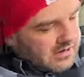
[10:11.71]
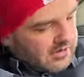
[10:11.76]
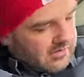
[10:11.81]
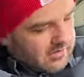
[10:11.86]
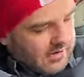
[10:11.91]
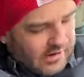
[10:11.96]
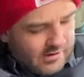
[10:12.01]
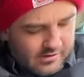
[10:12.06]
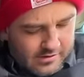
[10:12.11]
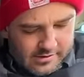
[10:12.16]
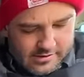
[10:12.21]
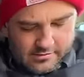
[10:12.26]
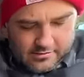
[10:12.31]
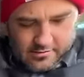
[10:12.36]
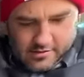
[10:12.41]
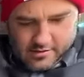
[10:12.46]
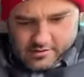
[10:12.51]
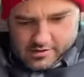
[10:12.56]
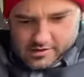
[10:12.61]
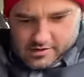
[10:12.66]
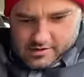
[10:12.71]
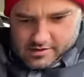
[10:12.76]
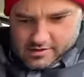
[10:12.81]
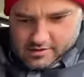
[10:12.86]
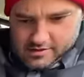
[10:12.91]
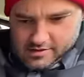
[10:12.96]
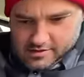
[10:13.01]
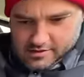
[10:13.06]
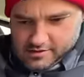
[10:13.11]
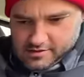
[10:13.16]
Hey, where's the remote?
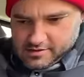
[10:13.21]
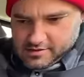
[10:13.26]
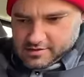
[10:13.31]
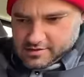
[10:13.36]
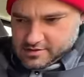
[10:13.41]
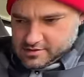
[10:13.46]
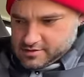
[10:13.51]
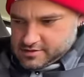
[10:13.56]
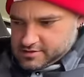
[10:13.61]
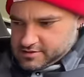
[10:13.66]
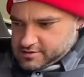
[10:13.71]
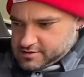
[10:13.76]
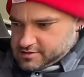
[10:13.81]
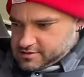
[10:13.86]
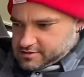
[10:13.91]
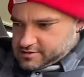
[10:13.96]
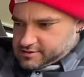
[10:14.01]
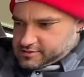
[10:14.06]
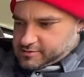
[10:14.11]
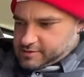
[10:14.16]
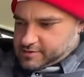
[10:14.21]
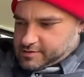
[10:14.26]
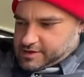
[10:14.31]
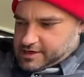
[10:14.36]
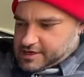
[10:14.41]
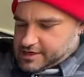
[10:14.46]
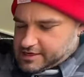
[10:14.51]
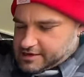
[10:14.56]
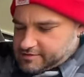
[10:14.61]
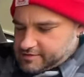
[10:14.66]
That's why we
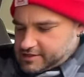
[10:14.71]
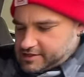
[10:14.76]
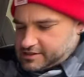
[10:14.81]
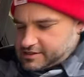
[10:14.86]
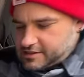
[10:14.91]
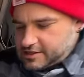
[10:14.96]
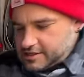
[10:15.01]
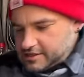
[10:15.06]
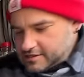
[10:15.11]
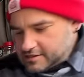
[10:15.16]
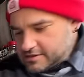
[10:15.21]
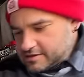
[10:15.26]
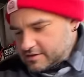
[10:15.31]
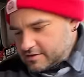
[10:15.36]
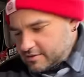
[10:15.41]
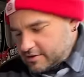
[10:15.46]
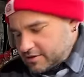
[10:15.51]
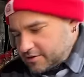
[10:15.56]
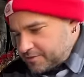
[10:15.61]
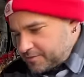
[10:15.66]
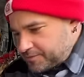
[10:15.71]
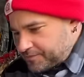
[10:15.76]
can't have nice things. There we go.